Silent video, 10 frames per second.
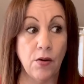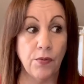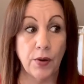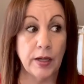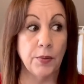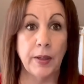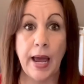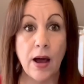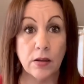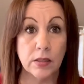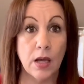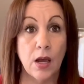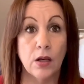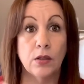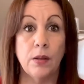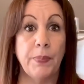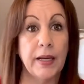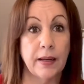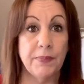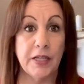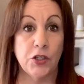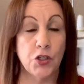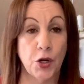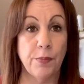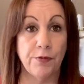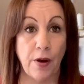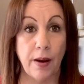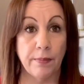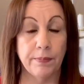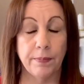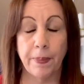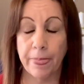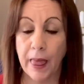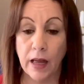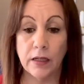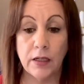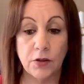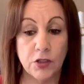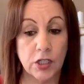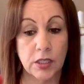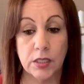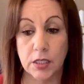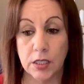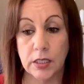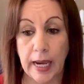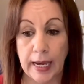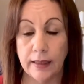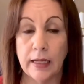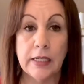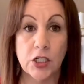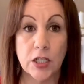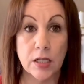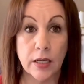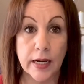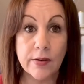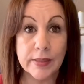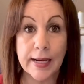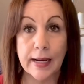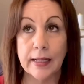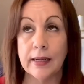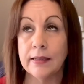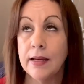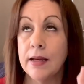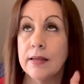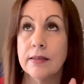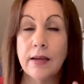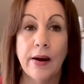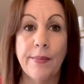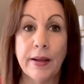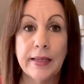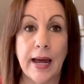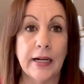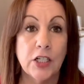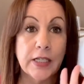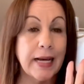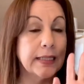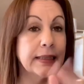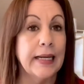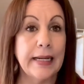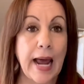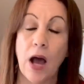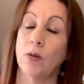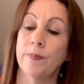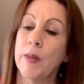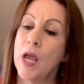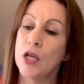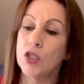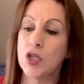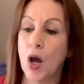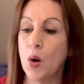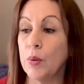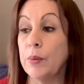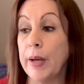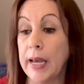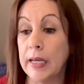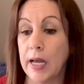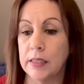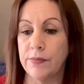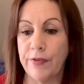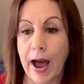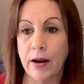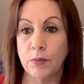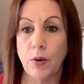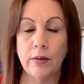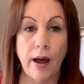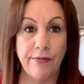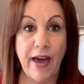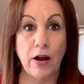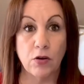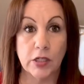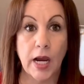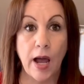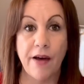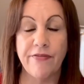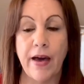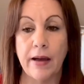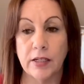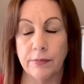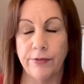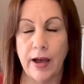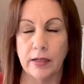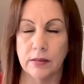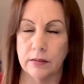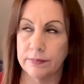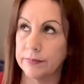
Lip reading: or anyone else could pick up this germ from. You know, just saying, it's just a little irritating. Sorry about that. I just had to let it out. So we went and got some not fat quarters. I got fashion.